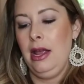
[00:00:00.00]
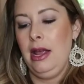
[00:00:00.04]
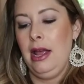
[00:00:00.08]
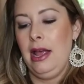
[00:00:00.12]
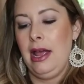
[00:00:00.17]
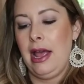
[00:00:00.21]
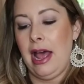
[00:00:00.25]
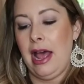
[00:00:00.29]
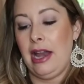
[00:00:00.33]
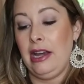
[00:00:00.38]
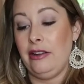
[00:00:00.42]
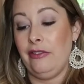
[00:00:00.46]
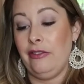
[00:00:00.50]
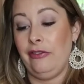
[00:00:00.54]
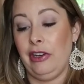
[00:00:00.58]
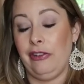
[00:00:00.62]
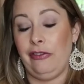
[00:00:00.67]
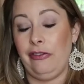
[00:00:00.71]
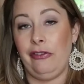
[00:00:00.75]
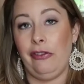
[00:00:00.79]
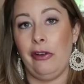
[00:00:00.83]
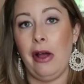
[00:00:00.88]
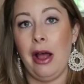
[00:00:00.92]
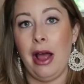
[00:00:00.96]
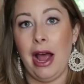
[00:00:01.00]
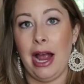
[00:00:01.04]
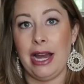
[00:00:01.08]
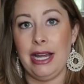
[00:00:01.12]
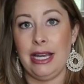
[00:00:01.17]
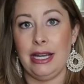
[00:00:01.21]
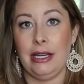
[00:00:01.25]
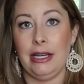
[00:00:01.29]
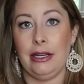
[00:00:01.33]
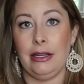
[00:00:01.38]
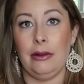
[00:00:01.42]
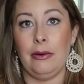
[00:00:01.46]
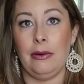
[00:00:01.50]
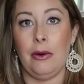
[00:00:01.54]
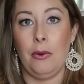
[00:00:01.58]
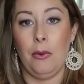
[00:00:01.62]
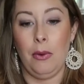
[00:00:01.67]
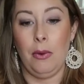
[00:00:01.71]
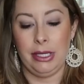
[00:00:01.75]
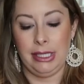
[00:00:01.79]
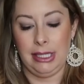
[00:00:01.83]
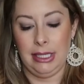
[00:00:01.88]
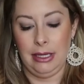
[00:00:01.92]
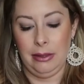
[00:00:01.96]
And even if I
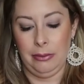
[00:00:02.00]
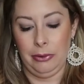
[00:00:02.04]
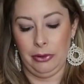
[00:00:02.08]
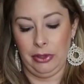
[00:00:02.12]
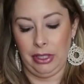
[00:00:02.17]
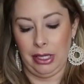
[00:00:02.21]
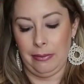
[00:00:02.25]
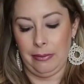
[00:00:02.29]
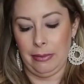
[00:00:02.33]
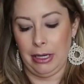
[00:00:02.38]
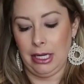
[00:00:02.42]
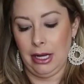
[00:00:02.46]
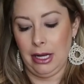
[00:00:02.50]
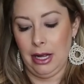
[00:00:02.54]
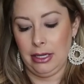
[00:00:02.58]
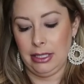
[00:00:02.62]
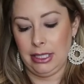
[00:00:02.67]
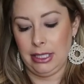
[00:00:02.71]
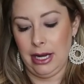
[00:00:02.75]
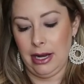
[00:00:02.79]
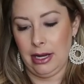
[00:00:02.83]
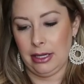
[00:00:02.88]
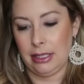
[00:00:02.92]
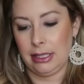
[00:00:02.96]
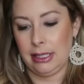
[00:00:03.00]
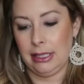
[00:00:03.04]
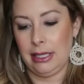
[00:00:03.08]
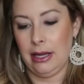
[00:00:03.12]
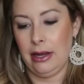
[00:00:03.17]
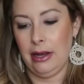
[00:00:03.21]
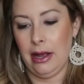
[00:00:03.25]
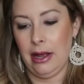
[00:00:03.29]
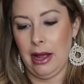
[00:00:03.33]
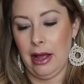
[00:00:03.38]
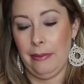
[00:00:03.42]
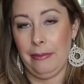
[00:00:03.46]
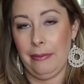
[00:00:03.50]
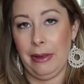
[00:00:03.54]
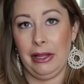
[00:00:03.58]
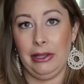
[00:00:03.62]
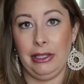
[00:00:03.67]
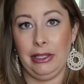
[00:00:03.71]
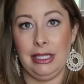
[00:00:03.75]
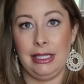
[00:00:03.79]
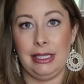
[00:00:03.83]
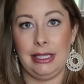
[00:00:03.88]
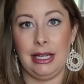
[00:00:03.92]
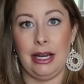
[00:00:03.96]
wasn't able to get my contacts,
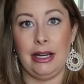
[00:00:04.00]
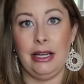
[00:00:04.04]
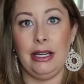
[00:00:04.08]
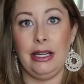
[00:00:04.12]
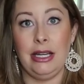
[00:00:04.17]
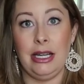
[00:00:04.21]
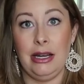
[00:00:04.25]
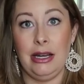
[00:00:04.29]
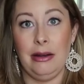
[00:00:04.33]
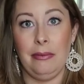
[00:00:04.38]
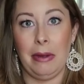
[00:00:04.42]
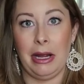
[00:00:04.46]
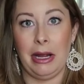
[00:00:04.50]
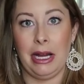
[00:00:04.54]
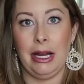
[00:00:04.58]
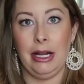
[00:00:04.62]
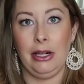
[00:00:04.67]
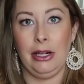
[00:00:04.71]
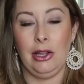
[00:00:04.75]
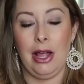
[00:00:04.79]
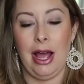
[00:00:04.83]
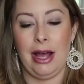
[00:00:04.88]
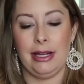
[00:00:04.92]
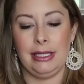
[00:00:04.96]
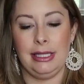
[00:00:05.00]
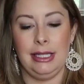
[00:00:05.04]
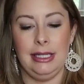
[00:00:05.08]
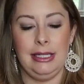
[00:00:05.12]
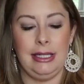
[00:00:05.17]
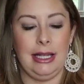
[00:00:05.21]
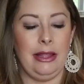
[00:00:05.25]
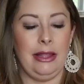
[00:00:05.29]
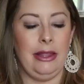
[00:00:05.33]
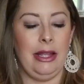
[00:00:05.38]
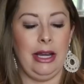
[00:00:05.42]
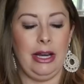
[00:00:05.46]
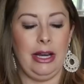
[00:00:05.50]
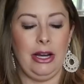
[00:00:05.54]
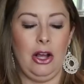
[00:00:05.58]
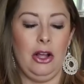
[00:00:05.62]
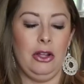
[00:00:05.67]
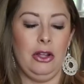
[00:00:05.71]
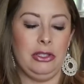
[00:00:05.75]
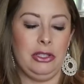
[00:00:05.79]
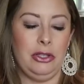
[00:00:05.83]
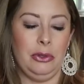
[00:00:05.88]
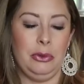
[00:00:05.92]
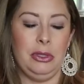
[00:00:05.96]
at least I need my glasses. And then I
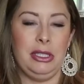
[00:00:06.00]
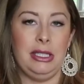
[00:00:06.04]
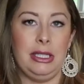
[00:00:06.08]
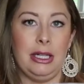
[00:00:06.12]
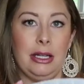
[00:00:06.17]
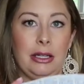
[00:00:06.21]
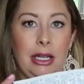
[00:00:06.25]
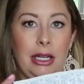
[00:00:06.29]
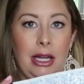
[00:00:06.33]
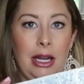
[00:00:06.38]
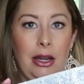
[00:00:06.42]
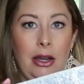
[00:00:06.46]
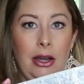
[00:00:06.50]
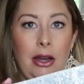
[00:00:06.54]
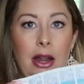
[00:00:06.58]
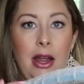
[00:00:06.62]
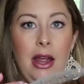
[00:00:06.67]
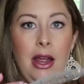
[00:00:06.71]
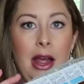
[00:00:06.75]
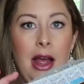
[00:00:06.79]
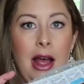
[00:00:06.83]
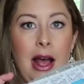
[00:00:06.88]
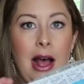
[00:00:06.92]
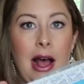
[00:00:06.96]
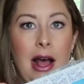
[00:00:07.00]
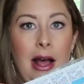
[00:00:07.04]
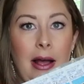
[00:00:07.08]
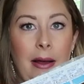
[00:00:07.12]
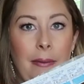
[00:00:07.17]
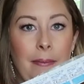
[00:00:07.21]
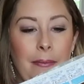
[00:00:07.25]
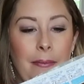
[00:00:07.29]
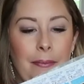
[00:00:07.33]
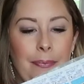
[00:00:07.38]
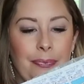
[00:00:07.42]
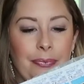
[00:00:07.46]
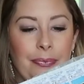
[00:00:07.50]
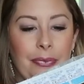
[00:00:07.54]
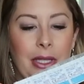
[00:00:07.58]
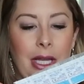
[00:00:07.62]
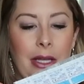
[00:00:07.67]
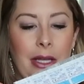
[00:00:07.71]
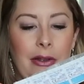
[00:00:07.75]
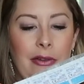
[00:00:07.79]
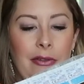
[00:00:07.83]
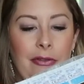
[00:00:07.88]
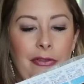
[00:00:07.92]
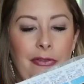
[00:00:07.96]
also stuck in
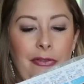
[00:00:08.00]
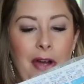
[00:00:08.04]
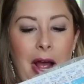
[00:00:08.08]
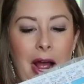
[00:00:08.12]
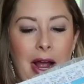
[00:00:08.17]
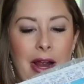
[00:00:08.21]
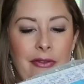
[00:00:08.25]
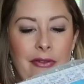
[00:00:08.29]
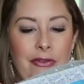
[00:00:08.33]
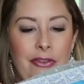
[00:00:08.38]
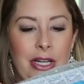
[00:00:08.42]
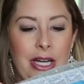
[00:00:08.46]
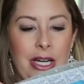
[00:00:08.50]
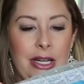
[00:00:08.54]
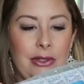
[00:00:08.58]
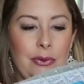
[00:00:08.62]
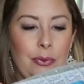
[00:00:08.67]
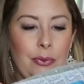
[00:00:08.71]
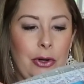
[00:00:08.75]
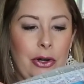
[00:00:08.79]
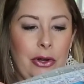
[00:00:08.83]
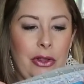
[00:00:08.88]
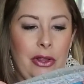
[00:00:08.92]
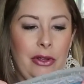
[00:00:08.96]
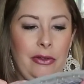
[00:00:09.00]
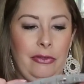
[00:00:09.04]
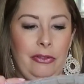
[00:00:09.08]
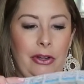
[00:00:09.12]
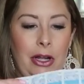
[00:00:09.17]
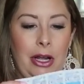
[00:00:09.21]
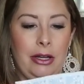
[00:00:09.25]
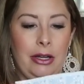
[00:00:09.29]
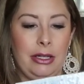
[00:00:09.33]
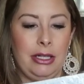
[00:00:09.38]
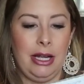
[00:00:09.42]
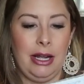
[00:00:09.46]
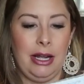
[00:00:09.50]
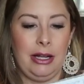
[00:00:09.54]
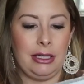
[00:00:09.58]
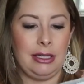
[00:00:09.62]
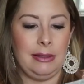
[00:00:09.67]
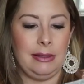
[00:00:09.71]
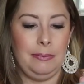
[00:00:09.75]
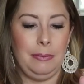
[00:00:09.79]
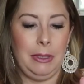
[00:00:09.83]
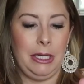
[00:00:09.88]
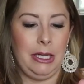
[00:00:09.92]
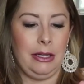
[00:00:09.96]
5 days worth of
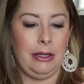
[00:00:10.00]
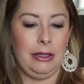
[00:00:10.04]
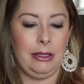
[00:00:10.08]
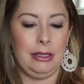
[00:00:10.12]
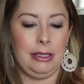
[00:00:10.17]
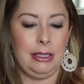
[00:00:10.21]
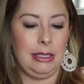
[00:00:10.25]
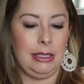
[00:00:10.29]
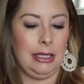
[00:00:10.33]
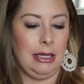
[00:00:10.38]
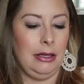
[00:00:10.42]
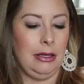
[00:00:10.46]
contacts because,